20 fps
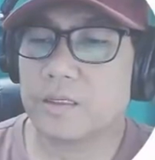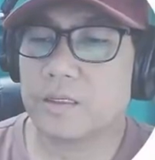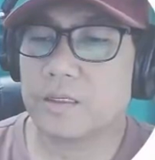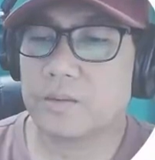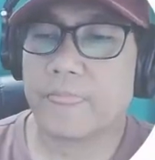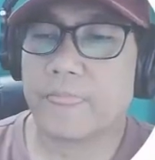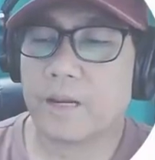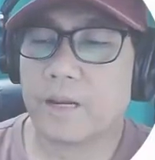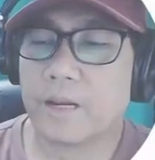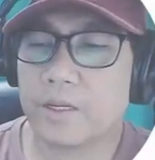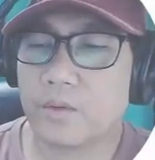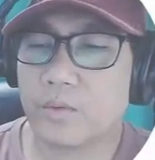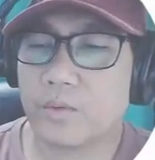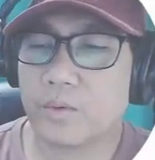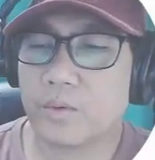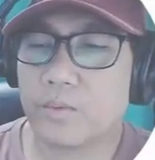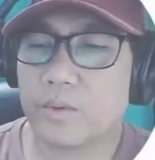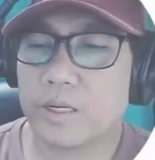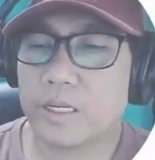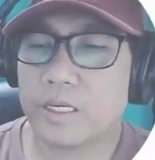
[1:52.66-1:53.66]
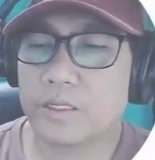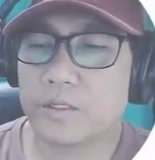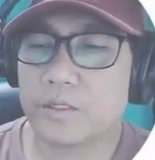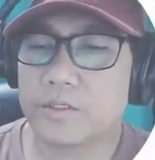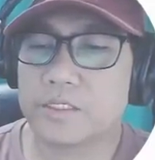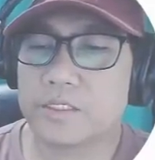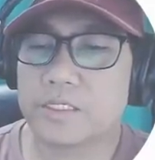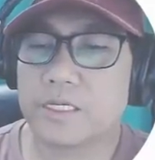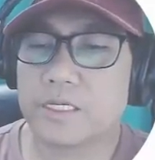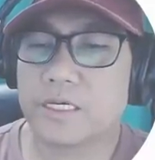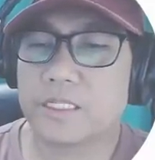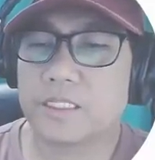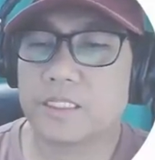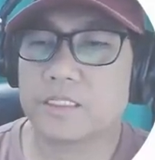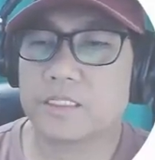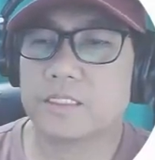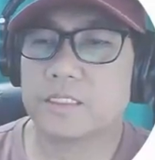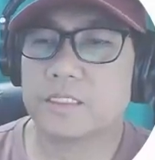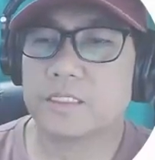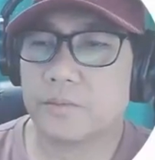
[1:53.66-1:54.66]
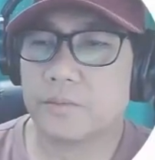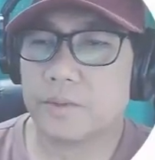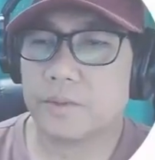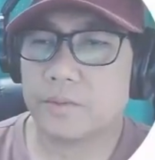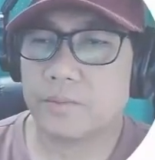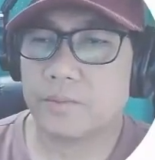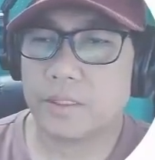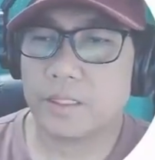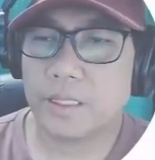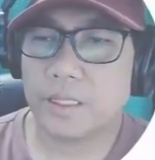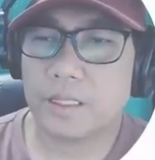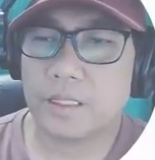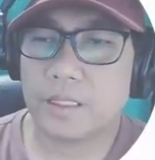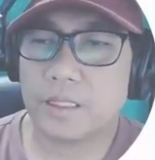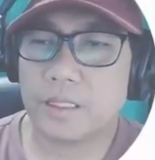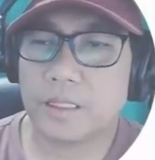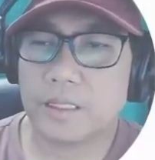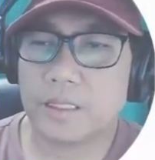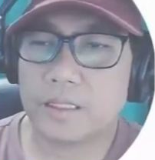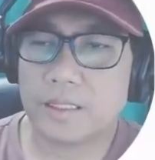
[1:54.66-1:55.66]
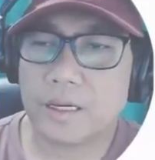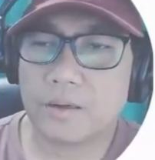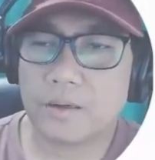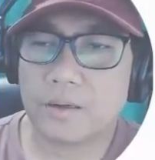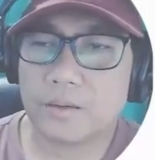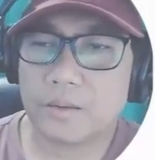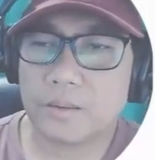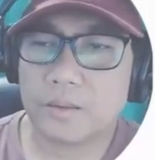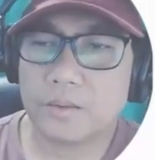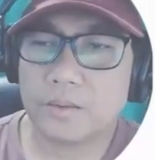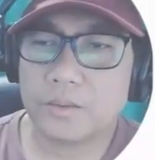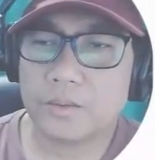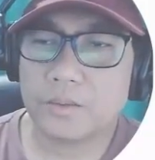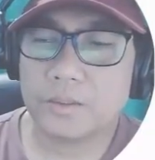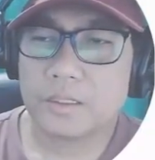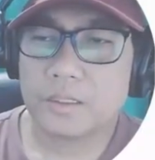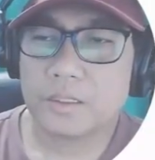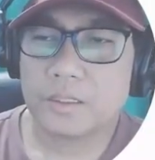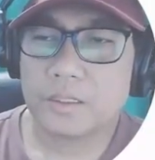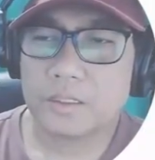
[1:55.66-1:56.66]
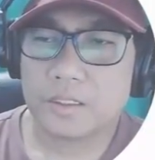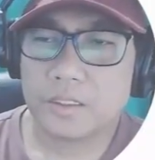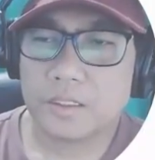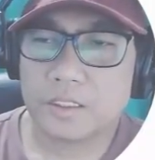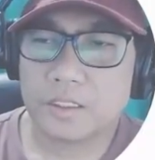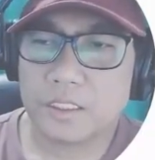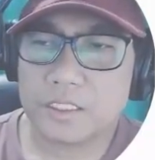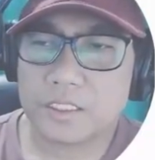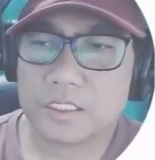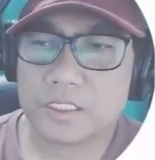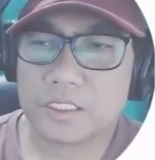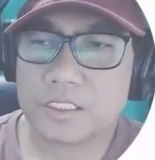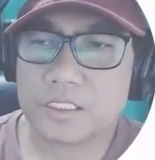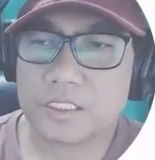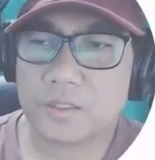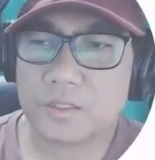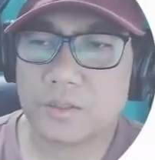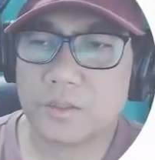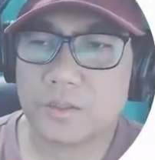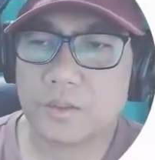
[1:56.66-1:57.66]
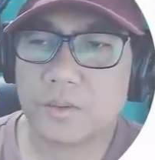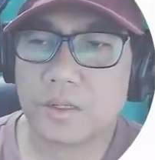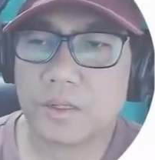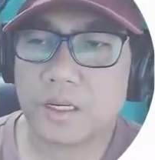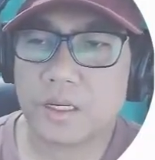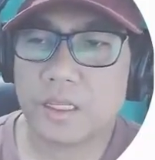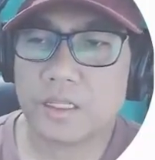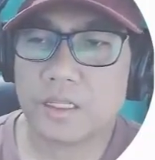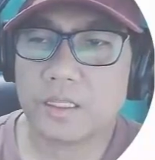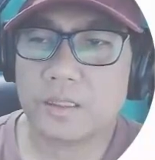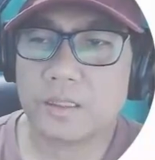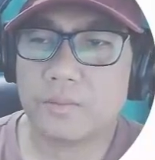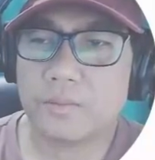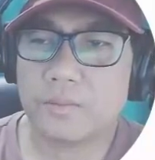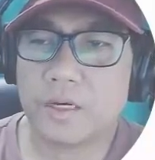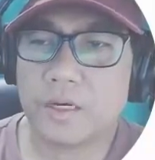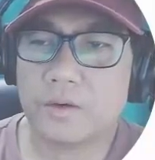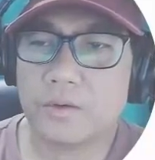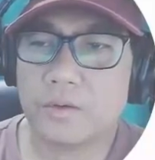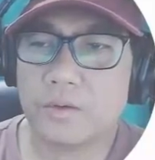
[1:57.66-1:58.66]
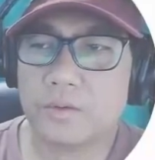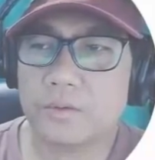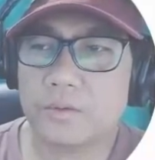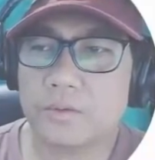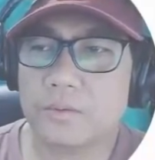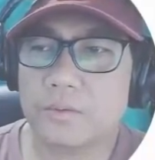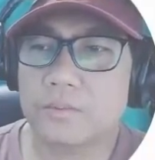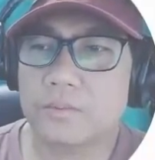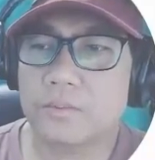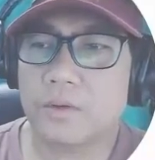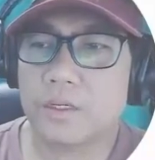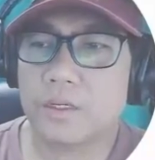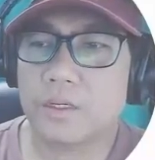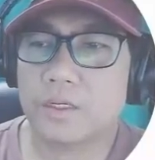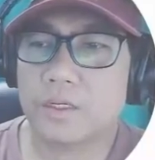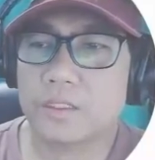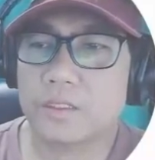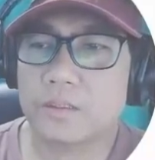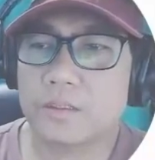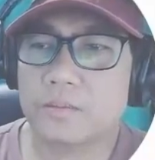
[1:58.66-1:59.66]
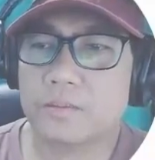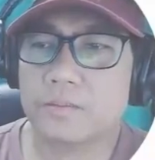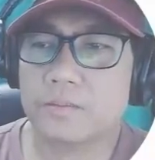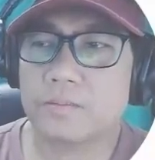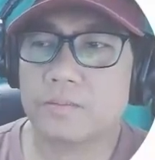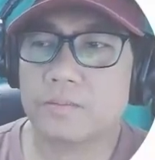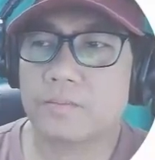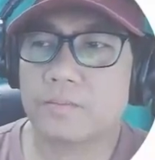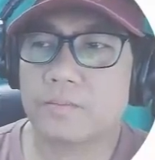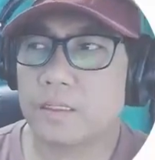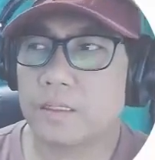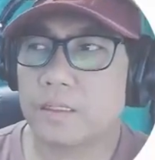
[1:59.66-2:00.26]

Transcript: but we will not use that. We will download this. So click the download button and